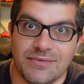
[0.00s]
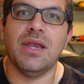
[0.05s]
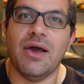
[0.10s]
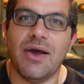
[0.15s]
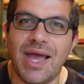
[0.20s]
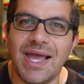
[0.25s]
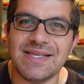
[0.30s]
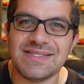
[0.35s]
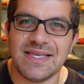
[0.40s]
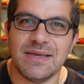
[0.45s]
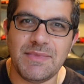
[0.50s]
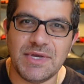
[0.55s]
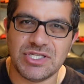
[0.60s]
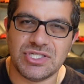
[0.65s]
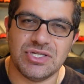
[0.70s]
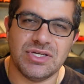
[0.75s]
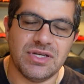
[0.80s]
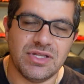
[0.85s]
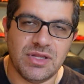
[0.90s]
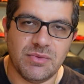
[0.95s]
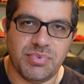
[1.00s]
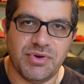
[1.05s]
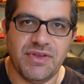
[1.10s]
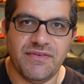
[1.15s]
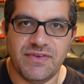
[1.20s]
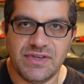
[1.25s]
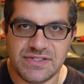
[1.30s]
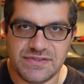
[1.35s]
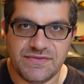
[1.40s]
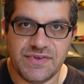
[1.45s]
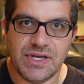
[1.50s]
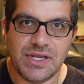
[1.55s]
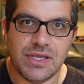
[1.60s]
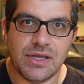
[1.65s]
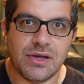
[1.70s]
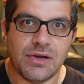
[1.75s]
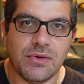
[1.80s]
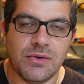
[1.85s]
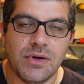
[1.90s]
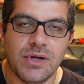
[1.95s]
Now, as I mentioned in the previous
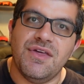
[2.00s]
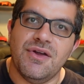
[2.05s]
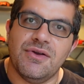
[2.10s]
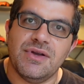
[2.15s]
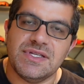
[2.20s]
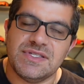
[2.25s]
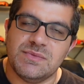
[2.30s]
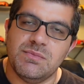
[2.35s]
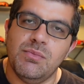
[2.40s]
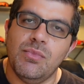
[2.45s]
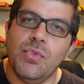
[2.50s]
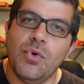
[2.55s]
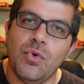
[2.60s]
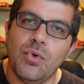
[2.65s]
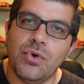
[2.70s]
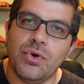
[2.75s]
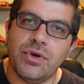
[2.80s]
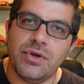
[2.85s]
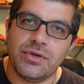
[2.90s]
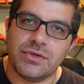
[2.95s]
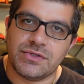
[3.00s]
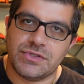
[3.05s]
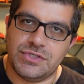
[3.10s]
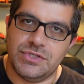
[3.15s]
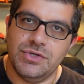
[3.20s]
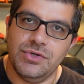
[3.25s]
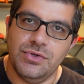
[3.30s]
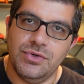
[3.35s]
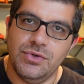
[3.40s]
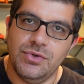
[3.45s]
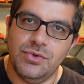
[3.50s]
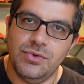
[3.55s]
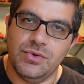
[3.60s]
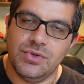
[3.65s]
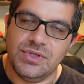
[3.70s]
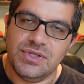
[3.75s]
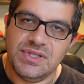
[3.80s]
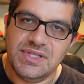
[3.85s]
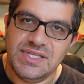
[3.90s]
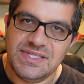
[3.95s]
video, there is more to
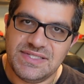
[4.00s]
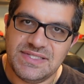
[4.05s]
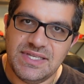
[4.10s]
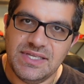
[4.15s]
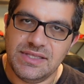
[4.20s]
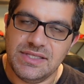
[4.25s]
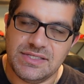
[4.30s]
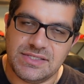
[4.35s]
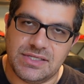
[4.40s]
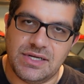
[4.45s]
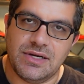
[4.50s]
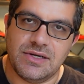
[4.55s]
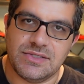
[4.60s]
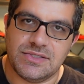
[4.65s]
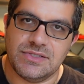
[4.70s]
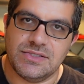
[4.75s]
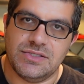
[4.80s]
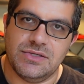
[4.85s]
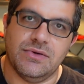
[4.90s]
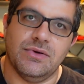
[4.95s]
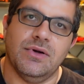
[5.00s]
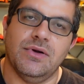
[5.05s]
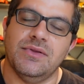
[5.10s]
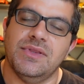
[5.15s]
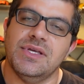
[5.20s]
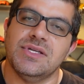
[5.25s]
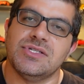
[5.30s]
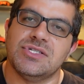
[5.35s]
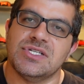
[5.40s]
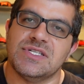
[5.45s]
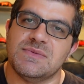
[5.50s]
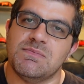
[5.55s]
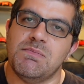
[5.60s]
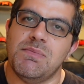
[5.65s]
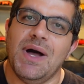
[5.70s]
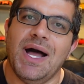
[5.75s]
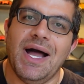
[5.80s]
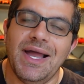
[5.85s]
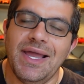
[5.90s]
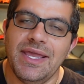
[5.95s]
listing these cars in Turo than just
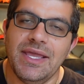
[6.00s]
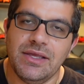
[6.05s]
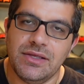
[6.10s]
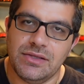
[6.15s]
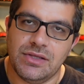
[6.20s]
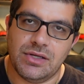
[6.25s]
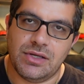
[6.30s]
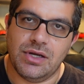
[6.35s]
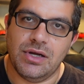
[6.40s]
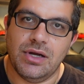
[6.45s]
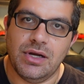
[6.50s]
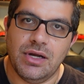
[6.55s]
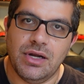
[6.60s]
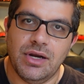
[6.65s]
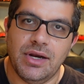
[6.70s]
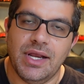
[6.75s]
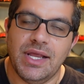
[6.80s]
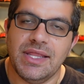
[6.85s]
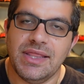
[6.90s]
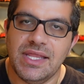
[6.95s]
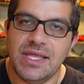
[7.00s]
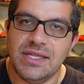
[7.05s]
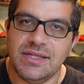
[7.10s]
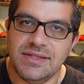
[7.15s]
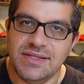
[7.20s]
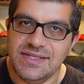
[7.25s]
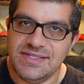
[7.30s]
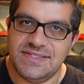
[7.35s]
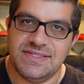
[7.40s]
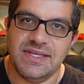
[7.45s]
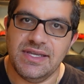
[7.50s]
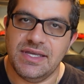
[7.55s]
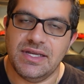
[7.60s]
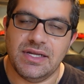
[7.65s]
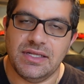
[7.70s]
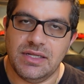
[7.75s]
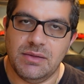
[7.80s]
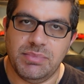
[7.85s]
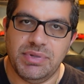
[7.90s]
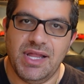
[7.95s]
buying the car and then listing it
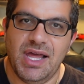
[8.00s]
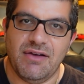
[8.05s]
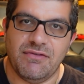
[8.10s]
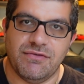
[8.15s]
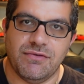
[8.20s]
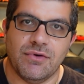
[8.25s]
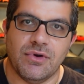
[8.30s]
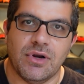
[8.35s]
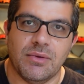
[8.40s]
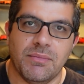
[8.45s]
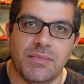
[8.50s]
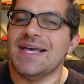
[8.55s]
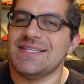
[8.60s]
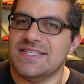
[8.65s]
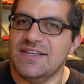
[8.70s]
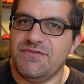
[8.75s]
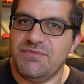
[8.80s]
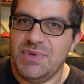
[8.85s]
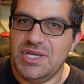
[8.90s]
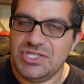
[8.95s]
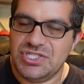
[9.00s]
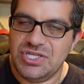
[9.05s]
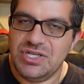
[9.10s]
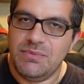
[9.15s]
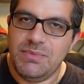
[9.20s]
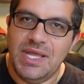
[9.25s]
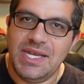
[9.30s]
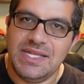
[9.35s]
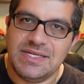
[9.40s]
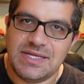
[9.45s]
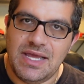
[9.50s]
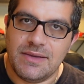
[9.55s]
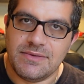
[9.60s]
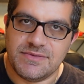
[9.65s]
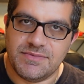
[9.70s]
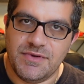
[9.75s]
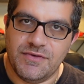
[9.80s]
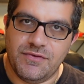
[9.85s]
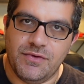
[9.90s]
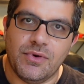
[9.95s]
on the platform. As I've mentioned many times
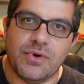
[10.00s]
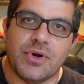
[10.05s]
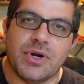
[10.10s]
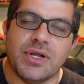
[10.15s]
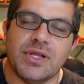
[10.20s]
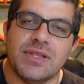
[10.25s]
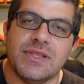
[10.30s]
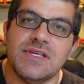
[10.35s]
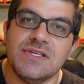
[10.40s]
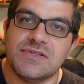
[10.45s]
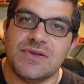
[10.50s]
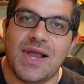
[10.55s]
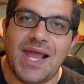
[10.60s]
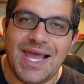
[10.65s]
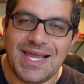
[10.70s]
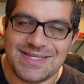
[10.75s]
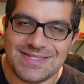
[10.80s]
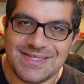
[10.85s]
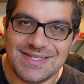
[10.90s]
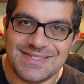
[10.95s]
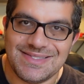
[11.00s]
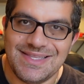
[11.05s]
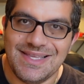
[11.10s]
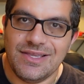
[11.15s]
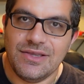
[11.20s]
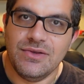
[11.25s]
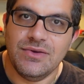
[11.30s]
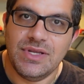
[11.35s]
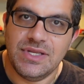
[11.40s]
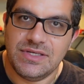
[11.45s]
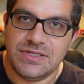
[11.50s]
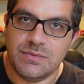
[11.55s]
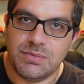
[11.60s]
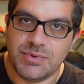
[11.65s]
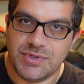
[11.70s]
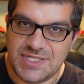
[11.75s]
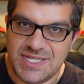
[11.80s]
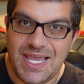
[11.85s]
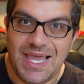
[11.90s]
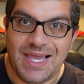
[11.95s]
before, these are assets that you need to
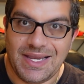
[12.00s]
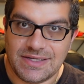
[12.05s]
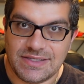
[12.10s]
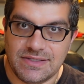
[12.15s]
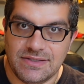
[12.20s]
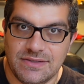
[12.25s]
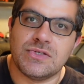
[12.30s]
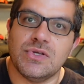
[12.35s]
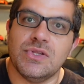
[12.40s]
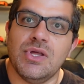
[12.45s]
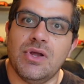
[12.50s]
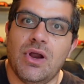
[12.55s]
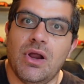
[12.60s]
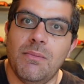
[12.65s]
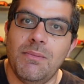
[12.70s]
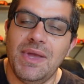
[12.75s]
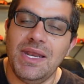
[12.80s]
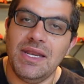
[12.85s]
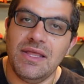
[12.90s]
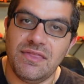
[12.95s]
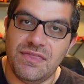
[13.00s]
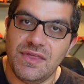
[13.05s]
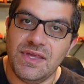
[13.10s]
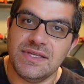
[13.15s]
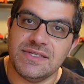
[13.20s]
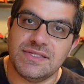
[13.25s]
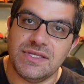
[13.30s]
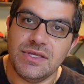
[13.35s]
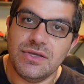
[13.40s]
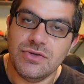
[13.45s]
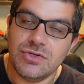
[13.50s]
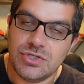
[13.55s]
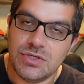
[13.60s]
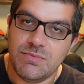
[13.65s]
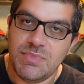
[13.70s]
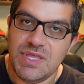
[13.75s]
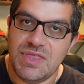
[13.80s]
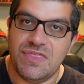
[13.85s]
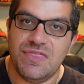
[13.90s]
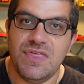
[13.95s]
protect. So there are many things that you should
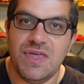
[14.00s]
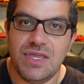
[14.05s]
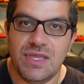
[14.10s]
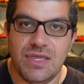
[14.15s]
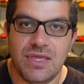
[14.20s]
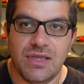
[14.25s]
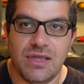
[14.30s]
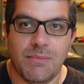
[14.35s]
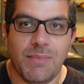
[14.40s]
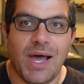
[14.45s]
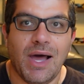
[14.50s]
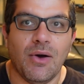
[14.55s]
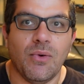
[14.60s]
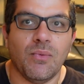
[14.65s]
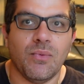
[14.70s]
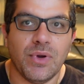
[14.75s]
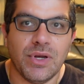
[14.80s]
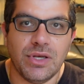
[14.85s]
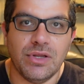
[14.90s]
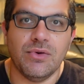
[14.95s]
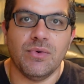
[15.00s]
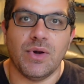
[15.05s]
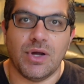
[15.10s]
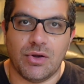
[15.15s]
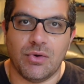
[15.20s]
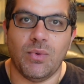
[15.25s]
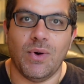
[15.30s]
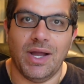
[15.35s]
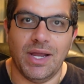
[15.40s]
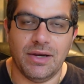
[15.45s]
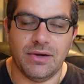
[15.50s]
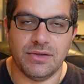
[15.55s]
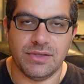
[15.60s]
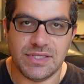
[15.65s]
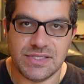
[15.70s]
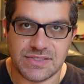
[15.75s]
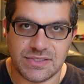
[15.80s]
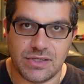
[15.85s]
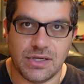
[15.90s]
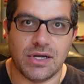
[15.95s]
be thinking about when you acquire
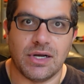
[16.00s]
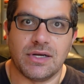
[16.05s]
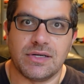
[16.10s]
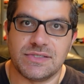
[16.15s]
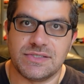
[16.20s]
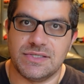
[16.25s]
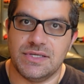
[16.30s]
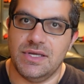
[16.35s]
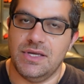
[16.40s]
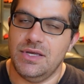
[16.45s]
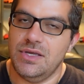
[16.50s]
these cars.